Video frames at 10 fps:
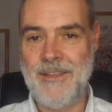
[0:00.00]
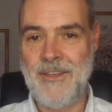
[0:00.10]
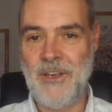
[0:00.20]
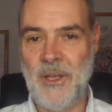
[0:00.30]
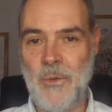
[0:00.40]

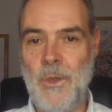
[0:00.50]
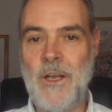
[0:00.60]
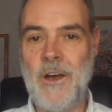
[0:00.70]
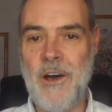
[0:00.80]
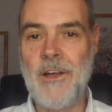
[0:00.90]
You know, we
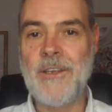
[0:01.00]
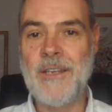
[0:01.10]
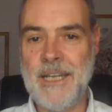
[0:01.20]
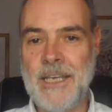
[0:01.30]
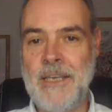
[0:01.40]
can't
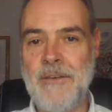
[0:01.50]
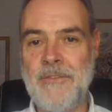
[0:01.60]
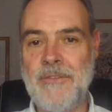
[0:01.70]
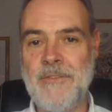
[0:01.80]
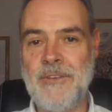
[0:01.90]

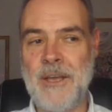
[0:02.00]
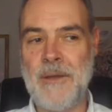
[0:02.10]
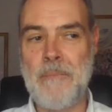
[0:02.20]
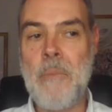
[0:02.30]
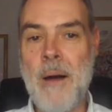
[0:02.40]
leave, you know,
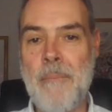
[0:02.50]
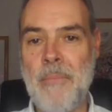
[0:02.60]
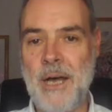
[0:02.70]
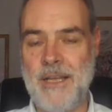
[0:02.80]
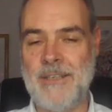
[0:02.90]
mum
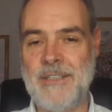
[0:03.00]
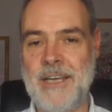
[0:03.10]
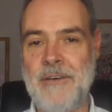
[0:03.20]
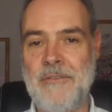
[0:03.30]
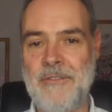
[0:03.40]
by
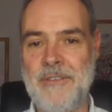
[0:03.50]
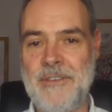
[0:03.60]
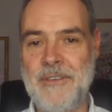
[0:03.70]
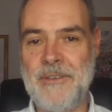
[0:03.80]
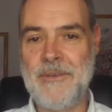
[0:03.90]
herself.
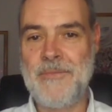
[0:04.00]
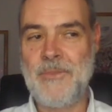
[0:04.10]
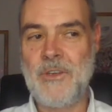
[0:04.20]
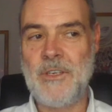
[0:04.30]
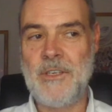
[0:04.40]
Yep.
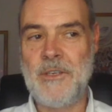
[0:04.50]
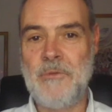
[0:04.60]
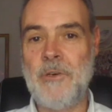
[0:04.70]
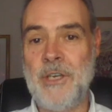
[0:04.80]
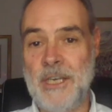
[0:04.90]

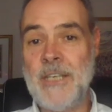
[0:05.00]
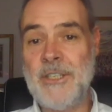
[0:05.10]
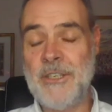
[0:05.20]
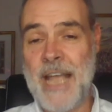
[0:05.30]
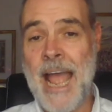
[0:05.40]
Well,
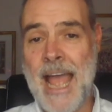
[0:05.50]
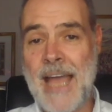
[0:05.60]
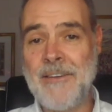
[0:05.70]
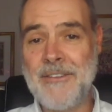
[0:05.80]
yes, you can.